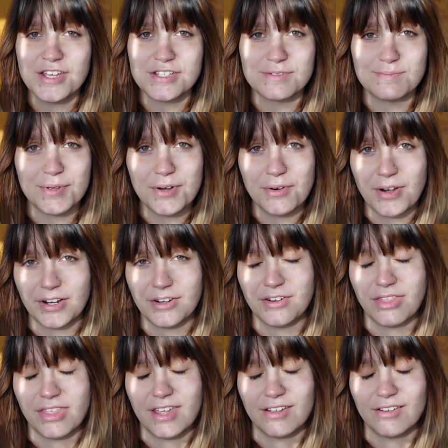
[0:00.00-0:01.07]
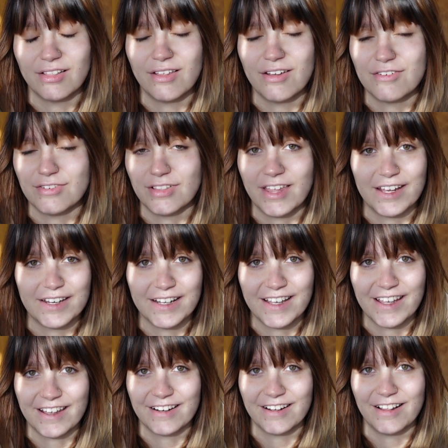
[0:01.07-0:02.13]
Spin a record that you love, light a
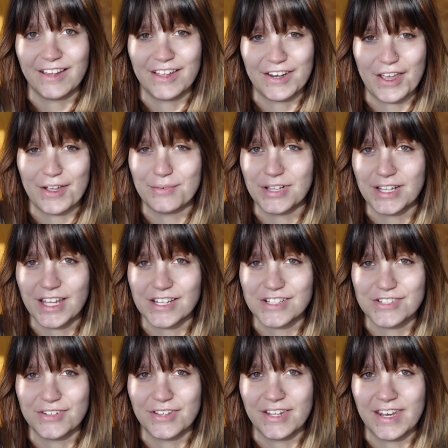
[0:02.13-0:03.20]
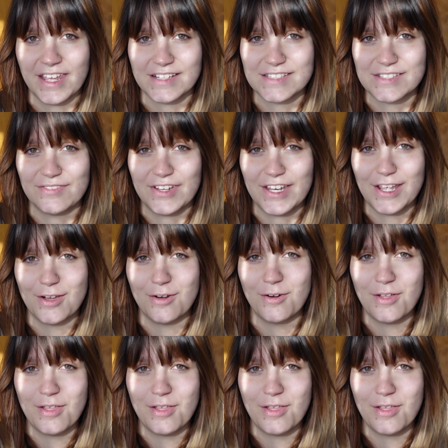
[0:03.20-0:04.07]
candle, and I will catch you in the next video.